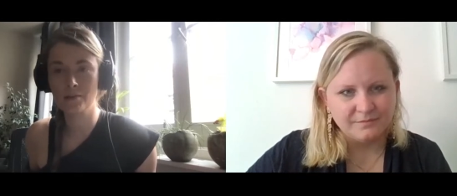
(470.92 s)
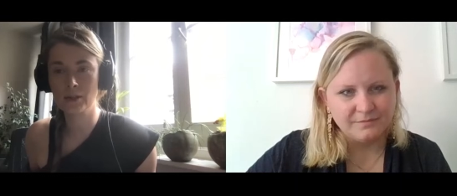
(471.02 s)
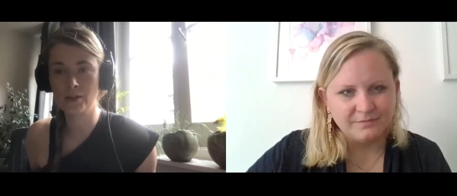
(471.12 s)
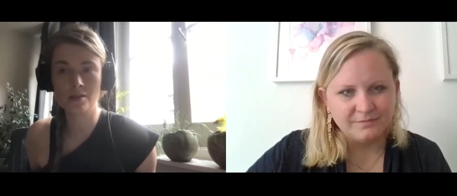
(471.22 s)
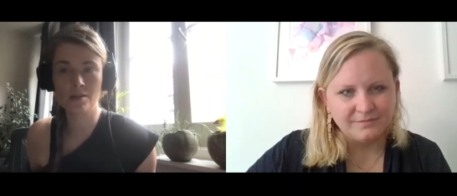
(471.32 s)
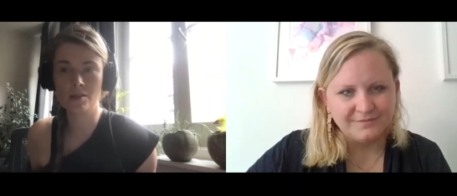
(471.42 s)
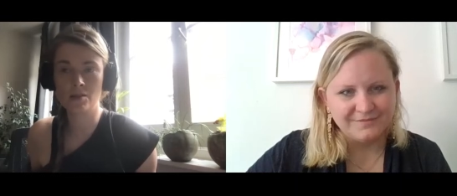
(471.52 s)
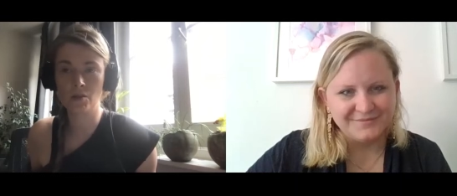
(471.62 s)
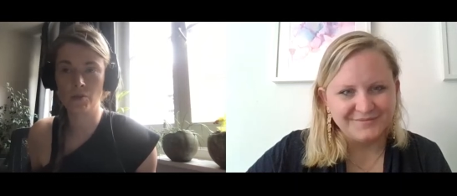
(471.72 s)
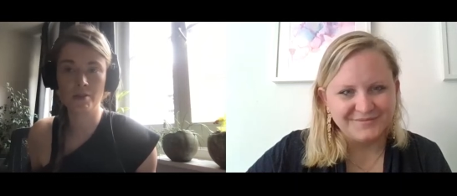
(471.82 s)
Speaker 1: because it's
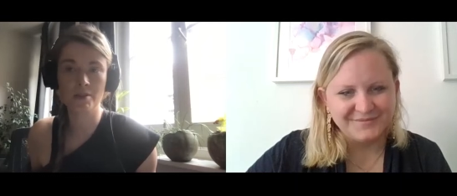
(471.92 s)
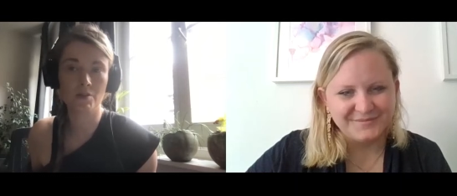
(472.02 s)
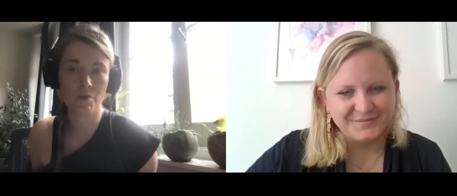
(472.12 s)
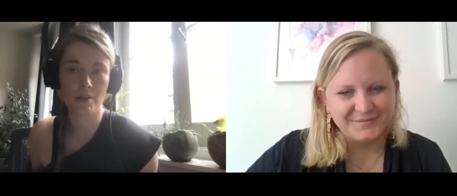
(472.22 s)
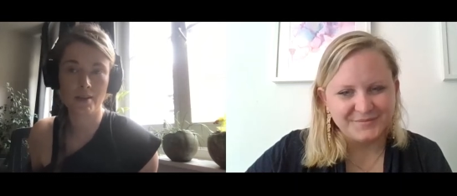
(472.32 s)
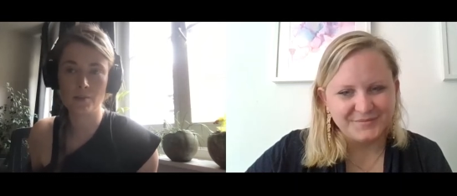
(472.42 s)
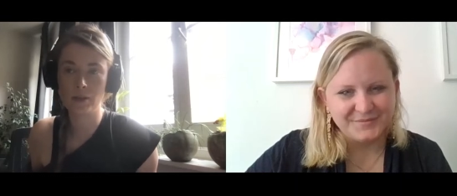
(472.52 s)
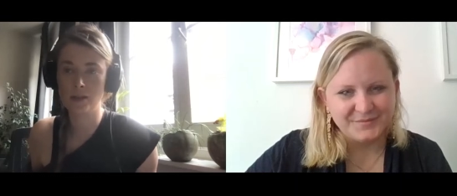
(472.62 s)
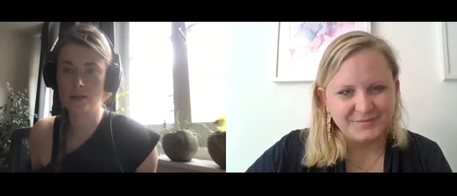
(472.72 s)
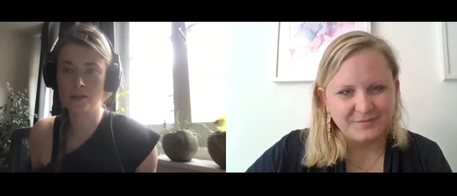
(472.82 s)
so decentralized,
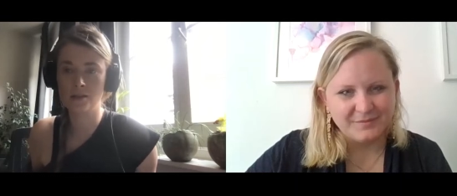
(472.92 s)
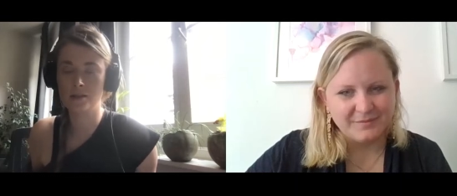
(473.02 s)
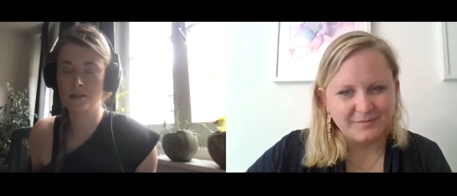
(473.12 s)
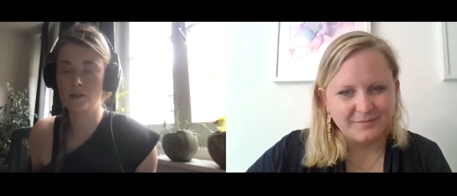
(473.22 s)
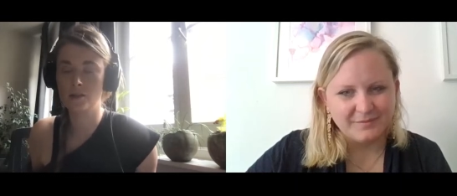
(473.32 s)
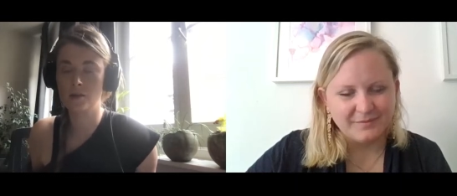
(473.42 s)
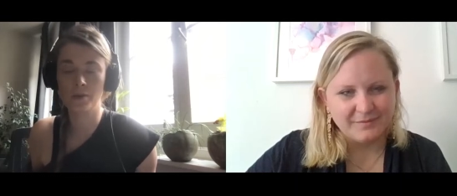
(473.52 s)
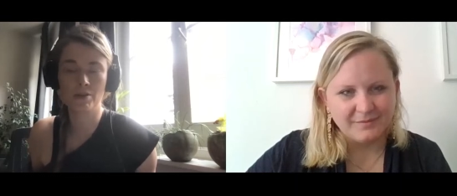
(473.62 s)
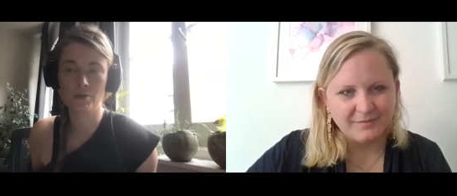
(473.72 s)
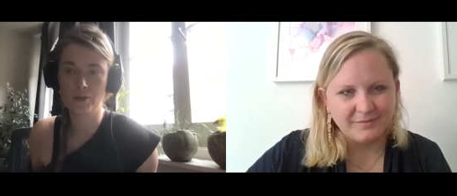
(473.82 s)
because it's so
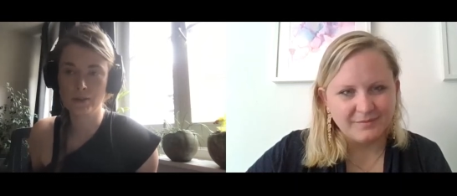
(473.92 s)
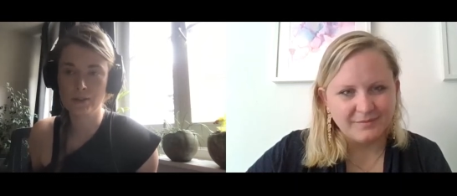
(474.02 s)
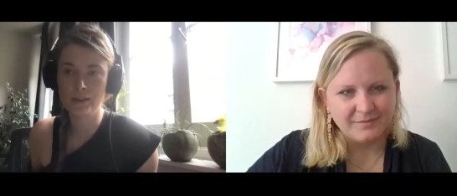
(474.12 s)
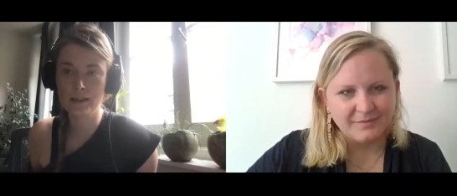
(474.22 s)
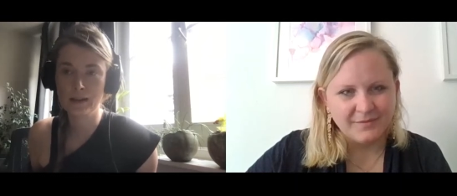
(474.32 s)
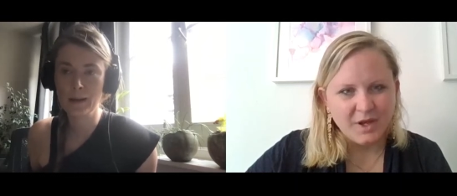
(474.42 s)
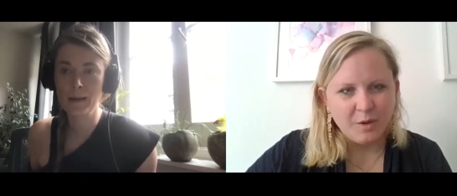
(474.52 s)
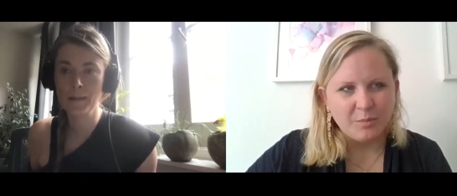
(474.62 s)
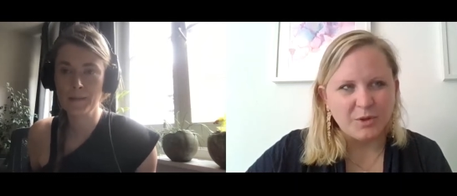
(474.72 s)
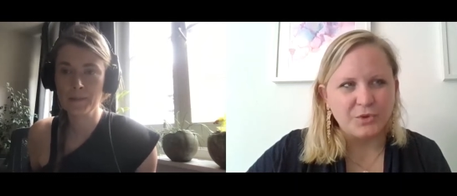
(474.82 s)
much to do.
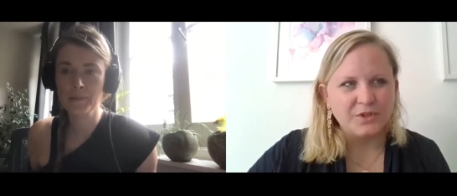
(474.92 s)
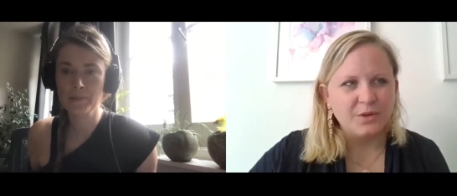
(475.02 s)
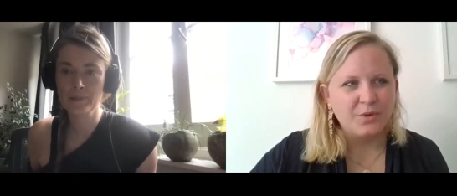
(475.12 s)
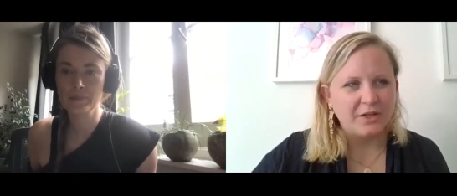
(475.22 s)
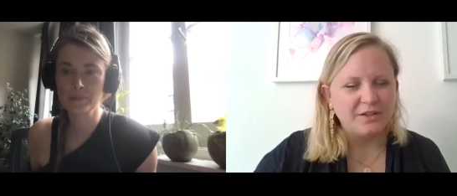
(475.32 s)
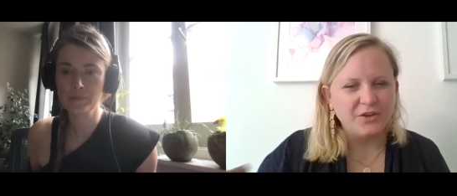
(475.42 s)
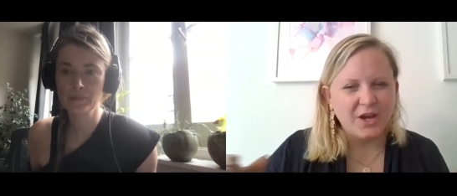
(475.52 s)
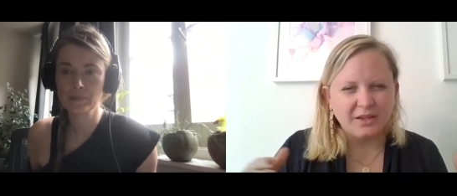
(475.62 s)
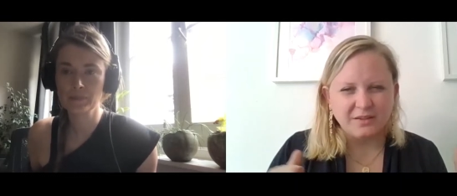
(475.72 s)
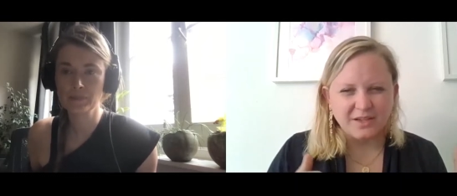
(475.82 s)
Speaker 2: But did you
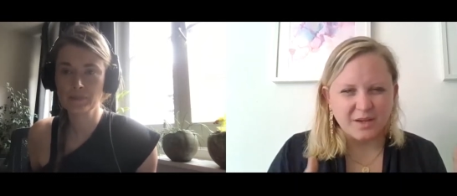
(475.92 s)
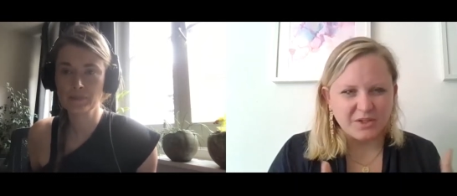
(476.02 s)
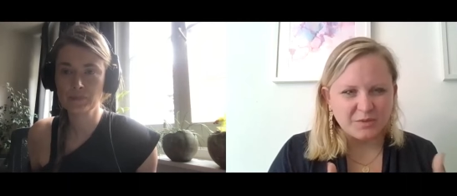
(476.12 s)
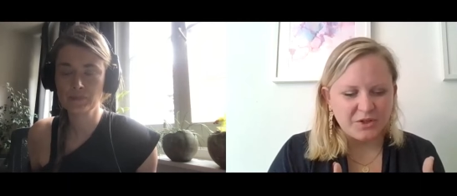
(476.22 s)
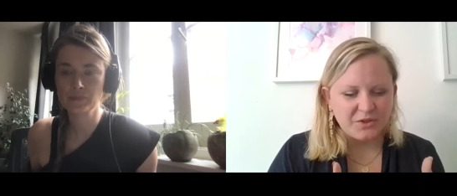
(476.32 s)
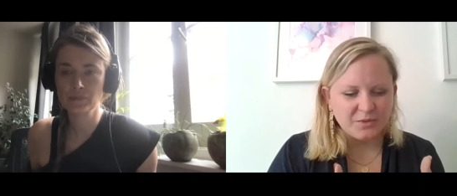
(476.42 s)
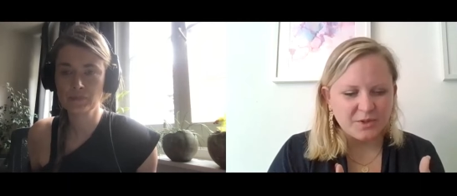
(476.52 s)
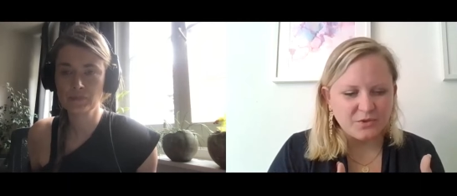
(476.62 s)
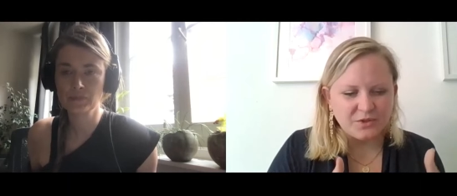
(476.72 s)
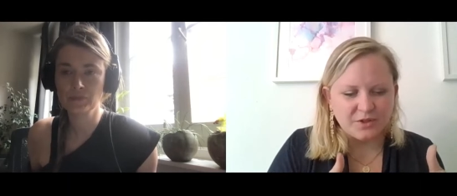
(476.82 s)
have the same experience
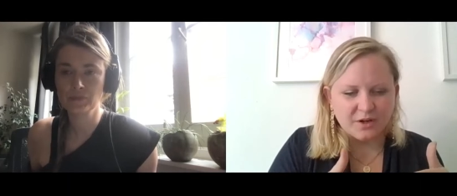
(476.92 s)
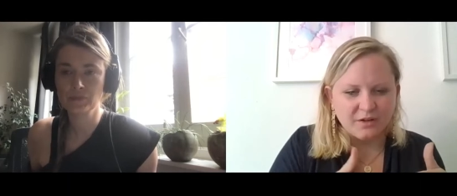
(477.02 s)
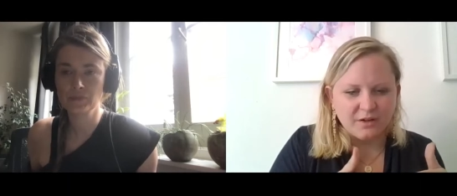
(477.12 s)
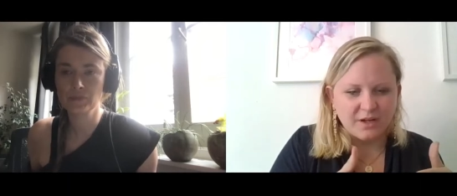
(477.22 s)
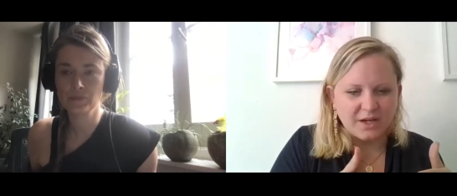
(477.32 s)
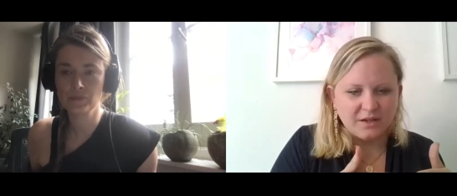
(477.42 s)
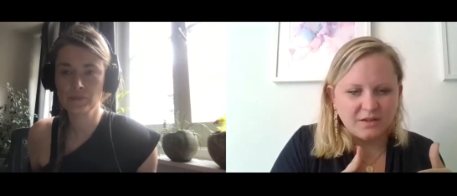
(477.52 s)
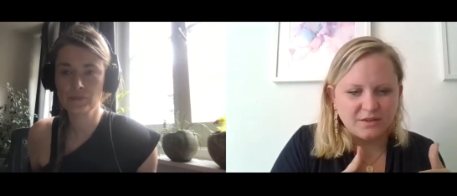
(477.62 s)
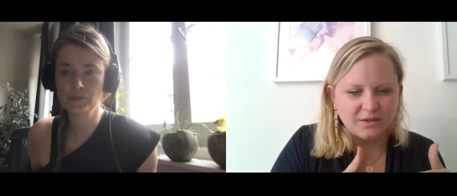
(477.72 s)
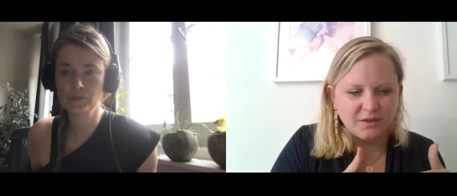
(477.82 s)
when you started in that
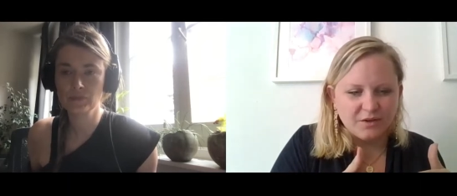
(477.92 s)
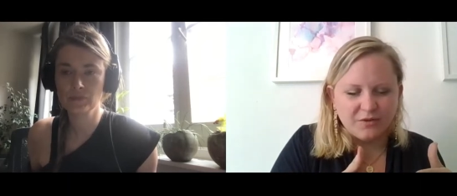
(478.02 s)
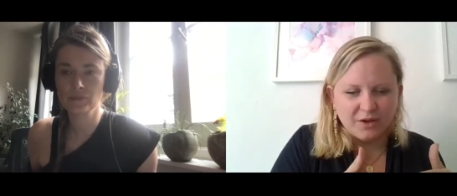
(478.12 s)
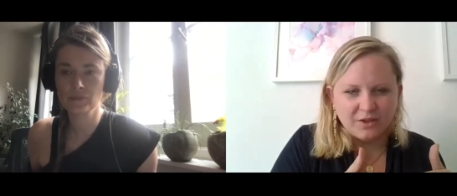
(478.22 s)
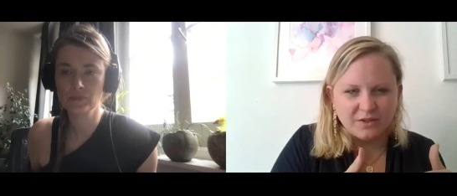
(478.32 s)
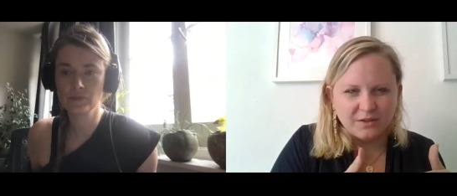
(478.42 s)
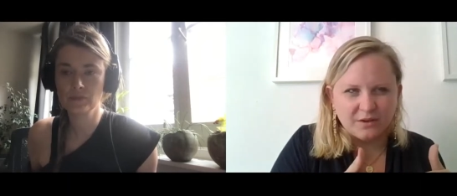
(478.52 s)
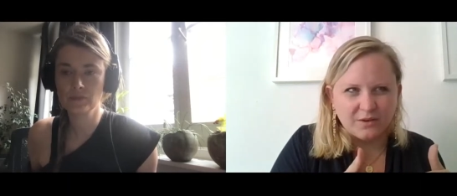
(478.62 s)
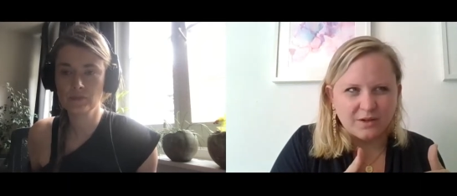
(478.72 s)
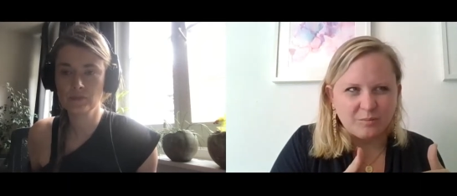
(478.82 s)
industry five years
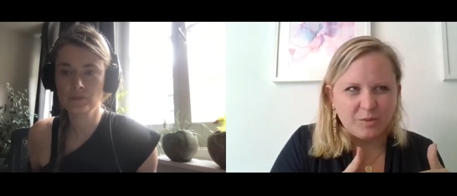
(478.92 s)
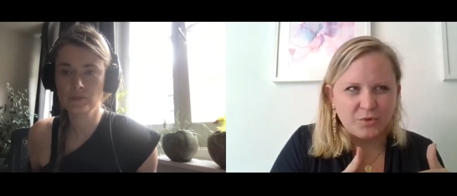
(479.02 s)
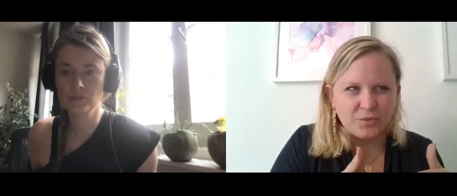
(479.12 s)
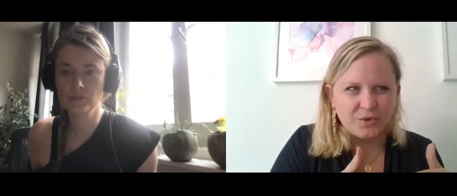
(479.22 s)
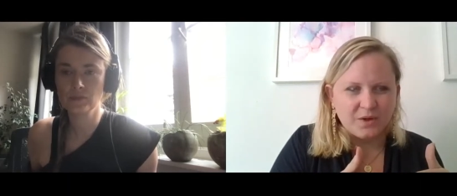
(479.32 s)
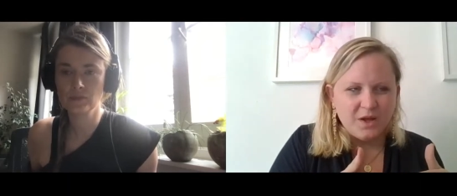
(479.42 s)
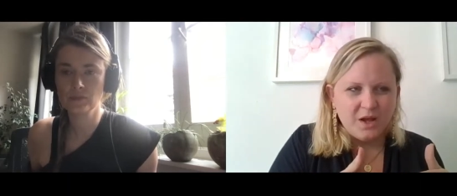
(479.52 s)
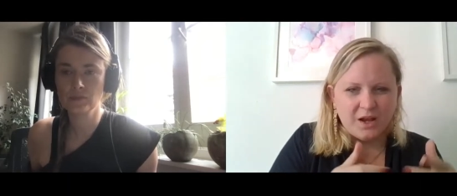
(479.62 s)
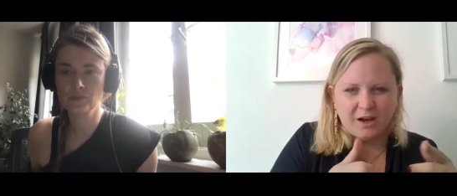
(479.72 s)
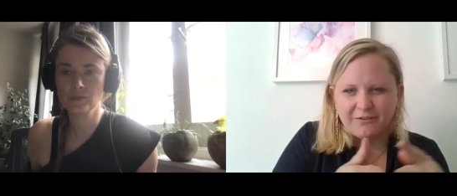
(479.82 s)
ago that people were
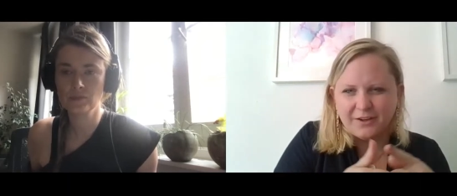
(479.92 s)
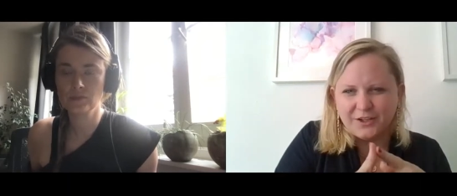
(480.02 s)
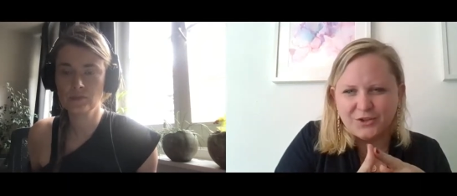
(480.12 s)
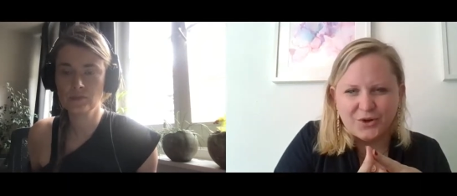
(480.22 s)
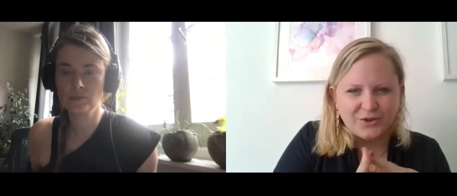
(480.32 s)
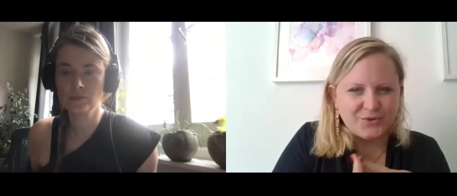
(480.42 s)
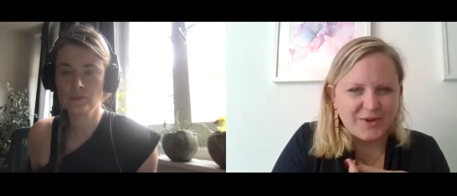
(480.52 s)
laughing at you, are oh, you